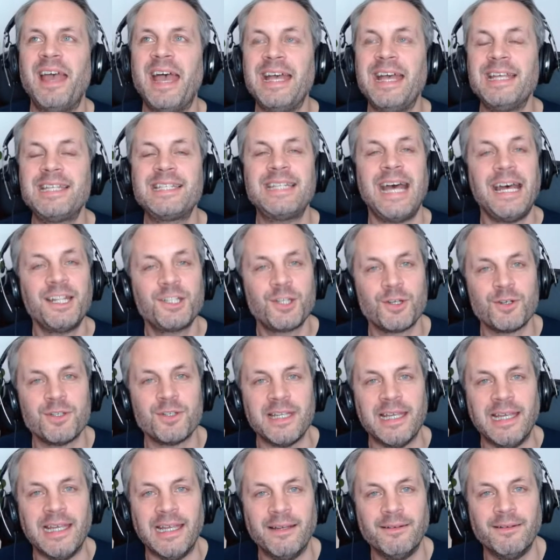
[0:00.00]

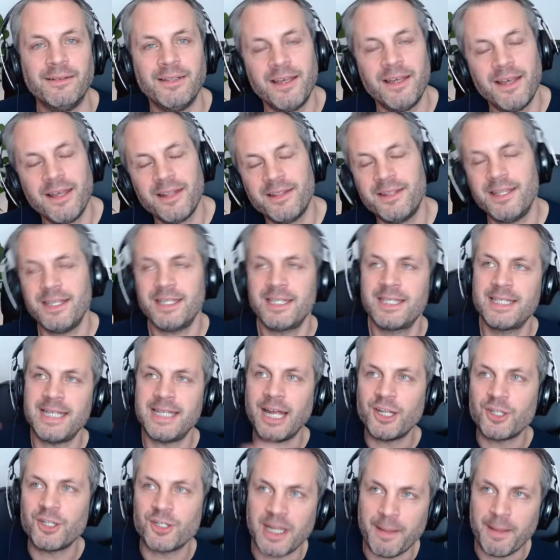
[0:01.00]
Saturday, this
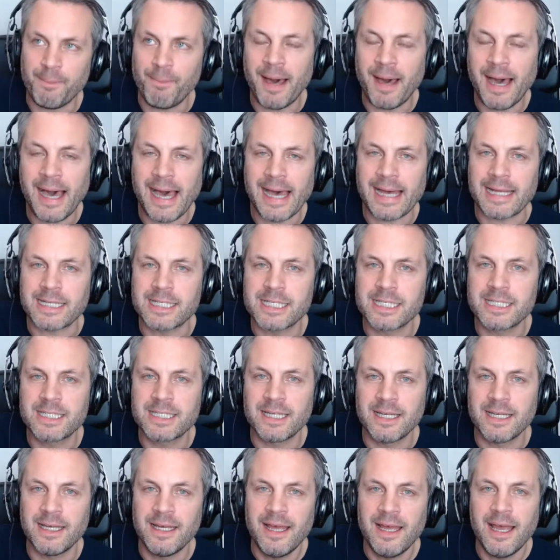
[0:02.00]
Saturday past.